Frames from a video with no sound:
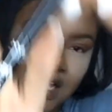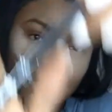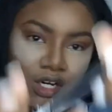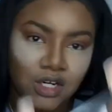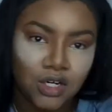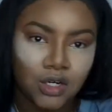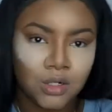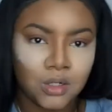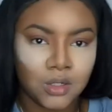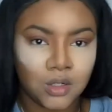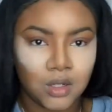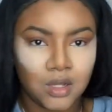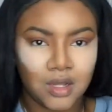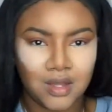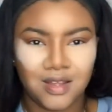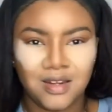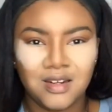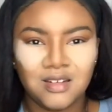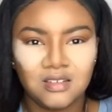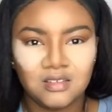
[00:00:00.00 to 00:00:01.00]
of girl.
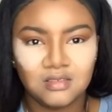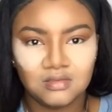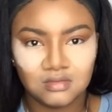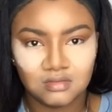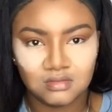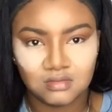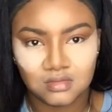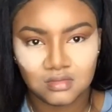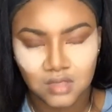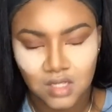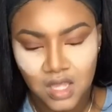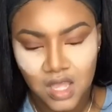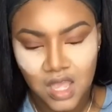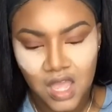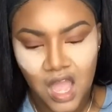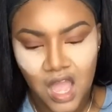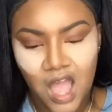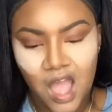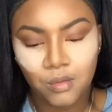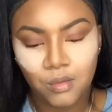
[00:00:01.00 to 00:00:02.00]

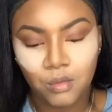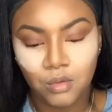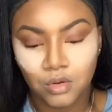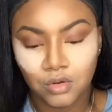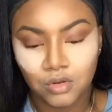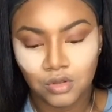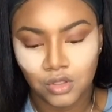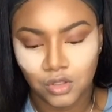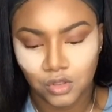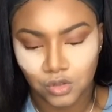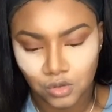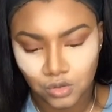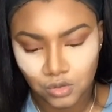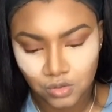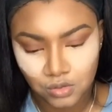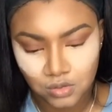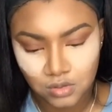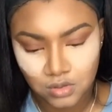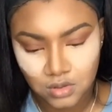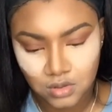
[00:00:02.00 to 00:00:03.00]
I will
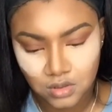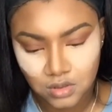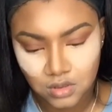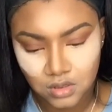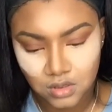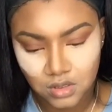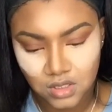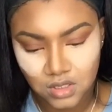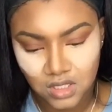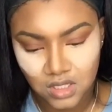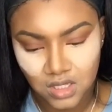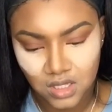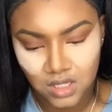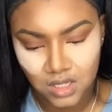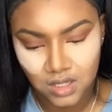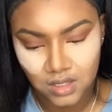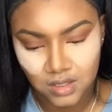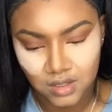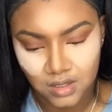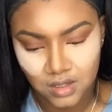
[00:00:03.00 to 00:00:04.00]
use
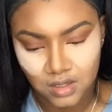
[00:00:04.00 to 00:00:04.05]
the